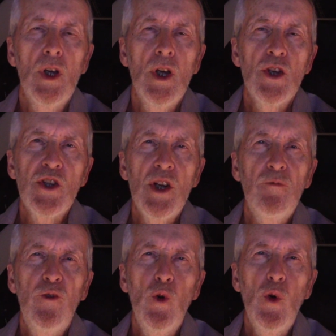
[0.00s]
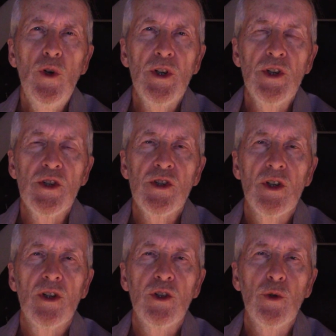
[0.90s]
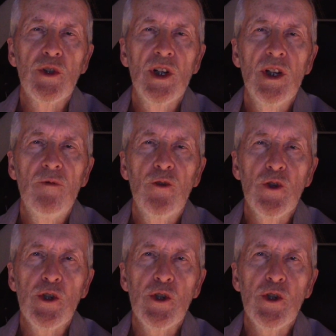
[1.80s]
Step 4 is your time for